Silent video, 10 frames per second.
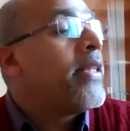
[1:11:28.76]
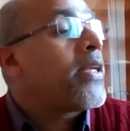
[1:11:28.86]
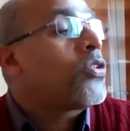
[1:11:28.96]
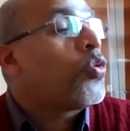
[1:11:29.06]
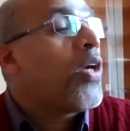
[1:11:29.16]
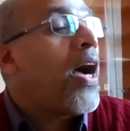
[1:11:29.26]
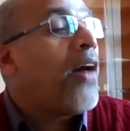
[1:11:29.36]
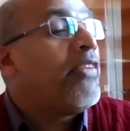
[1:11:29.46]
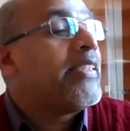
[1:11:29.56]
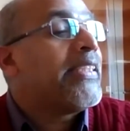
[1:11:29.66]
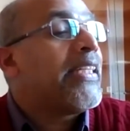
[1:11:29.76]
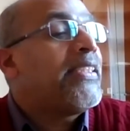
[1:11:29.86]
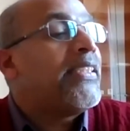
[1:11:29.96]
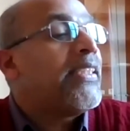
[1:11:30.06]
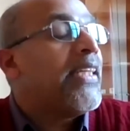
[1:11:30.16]
there should have the
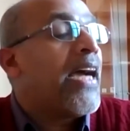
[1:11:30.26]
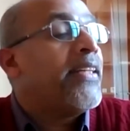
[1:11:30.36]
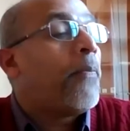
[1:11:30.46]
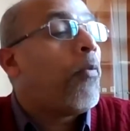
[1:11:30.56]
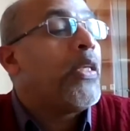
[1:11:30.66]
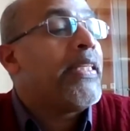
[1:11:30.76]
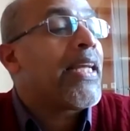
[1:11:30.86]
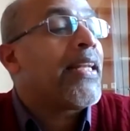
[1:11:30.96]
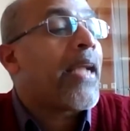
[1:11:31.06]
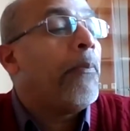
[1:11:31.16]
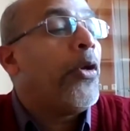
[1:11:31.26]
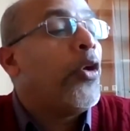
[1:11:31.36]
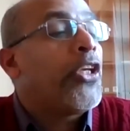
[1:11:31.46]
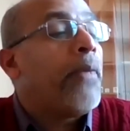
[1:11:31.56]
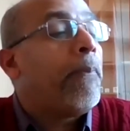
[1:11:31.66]
church and the political
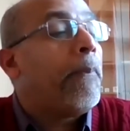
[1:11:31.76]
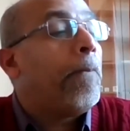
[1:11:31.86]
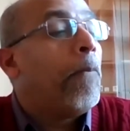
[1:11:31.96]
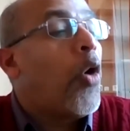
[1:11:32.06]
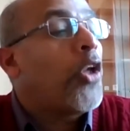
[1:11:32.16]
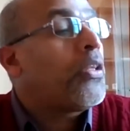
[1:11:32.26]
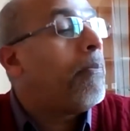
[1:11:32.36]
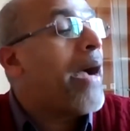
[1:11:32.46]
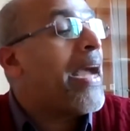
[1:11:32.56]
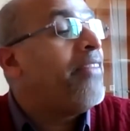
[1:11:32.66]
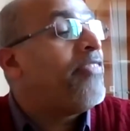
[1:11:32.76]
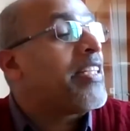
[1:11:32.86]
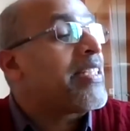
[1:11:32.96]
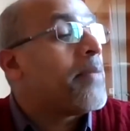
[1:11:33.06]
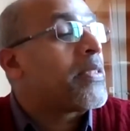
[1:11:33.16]
community both
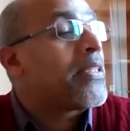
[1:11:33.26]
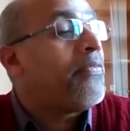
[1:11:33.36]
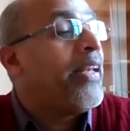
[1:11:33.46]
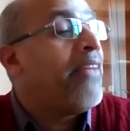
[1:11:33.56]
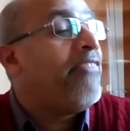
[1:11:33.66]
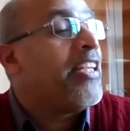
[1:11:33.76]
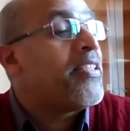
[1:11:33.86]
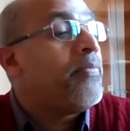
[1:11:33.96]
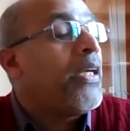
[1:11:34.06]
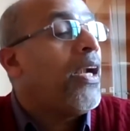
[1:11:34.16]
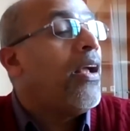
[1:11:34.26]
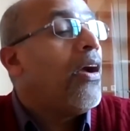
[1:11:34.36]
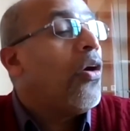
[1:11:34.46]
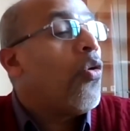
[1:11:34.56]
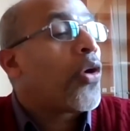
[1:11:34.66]
manifest themselves in a visible
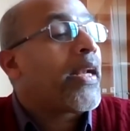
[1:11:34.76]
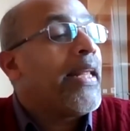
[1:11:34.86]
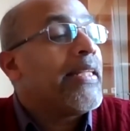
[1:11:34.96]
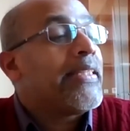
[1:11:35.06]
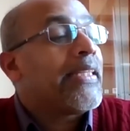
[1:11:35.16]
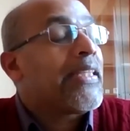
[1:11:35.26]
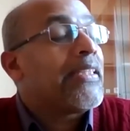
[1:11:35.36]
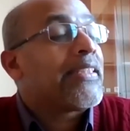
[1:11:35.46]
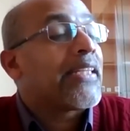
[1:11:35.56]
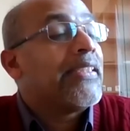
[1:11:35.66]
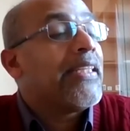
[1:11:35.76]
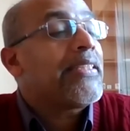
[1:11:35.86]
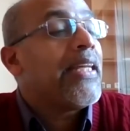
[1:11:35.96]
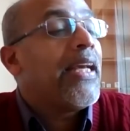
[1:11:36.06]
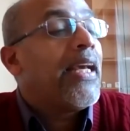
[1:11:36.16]
organizational
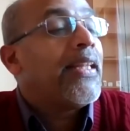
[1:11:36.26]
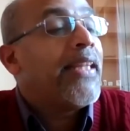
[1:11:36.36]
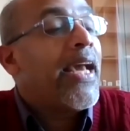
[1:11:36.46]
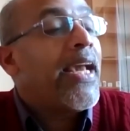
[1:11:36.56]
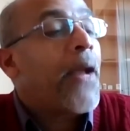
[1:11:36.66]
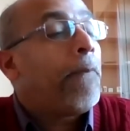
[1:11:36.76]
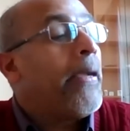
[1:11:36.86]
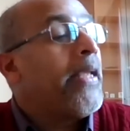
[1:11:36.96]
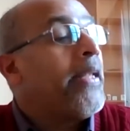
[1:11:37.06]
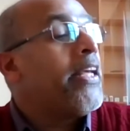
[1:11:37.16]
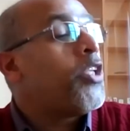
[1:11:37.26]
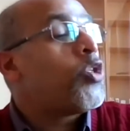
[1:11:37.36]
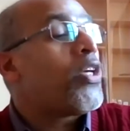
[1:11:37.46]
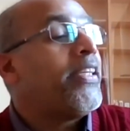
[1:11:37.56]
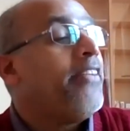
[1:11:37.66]
structures they are by
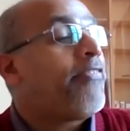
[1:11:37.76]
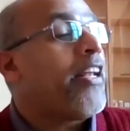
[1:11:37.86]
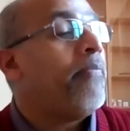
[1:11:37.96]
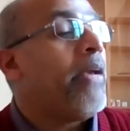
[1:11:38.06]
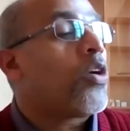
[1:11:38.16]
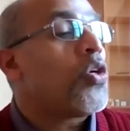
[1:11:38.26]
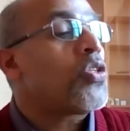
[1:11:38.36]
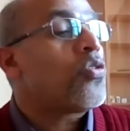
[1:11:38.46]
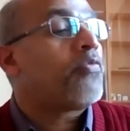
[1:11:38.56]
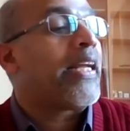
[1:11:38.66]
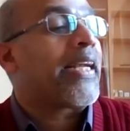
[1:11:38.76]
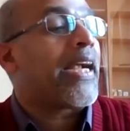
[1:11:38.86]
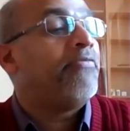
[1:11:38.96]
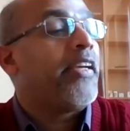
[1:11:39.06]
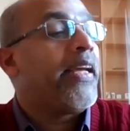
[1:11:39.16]
nature different because of their
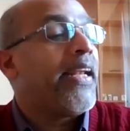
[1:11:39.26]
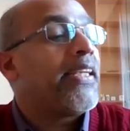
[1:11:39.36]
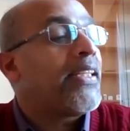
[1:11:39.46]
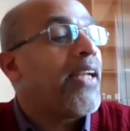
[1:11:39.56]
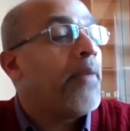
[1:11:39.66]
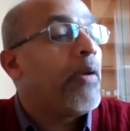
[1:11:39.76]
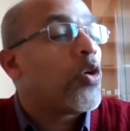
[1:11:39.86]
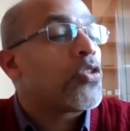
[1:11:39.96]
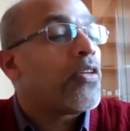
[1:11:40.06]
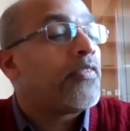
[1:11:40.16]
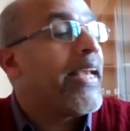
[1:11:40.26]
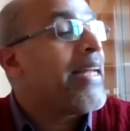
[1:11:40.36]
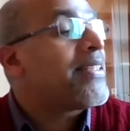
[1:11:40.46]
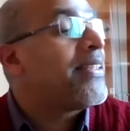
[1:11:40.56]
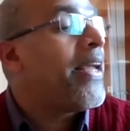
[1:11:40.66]
configuration and because of the
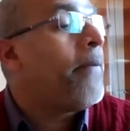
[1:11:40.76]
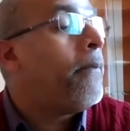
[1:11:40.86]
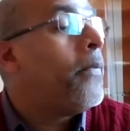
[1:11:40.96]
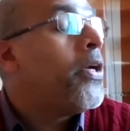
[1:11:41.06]
ends they